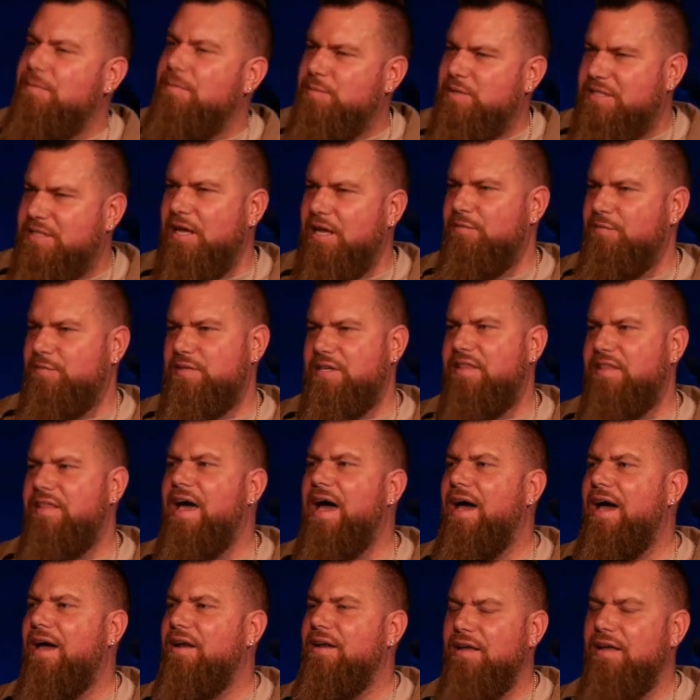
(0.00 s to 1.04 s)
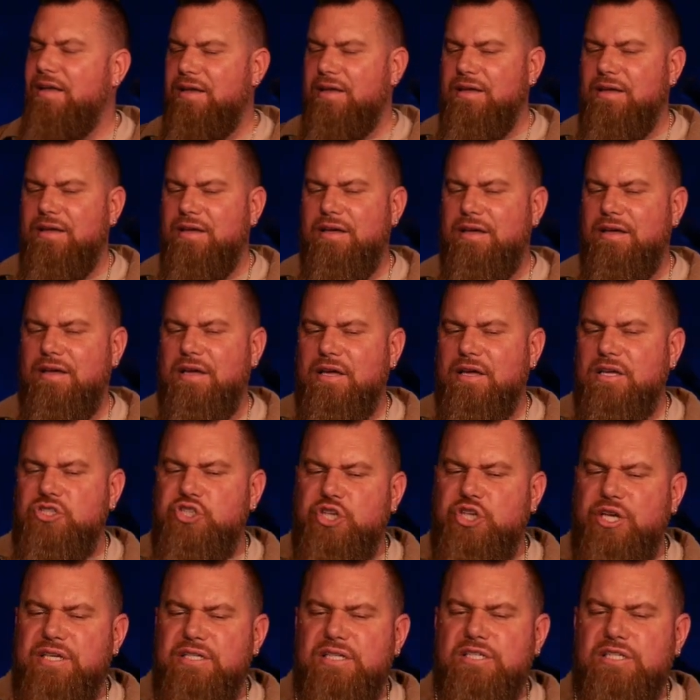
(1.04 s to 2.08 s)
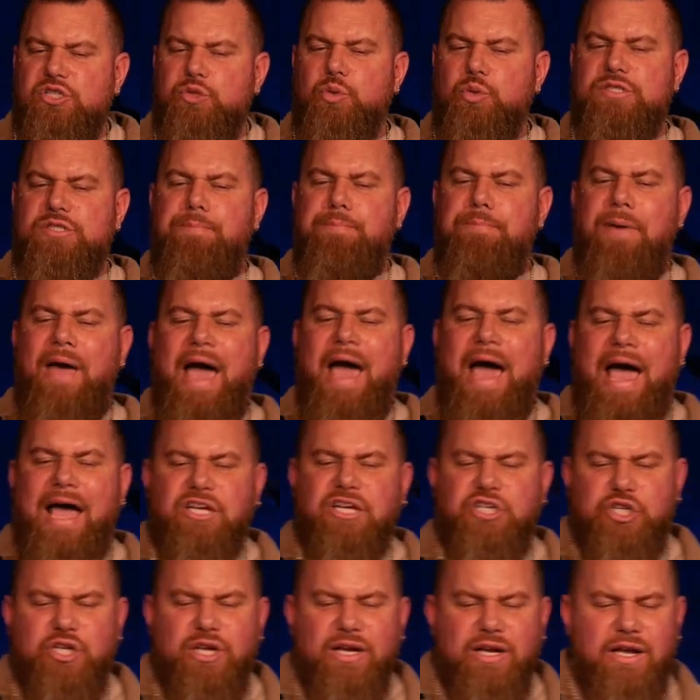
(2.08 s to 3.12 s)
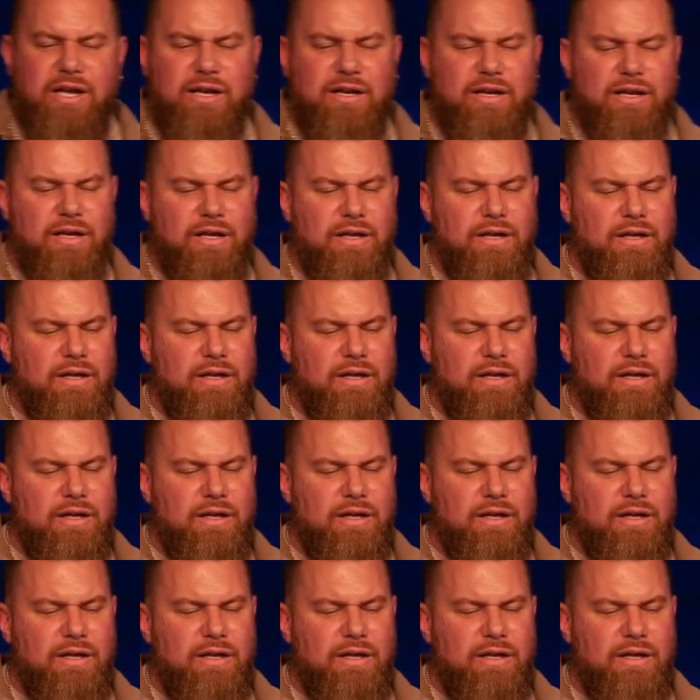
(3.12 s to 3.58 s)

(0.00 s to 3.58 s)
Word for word: himself to that. Jesus was passionate.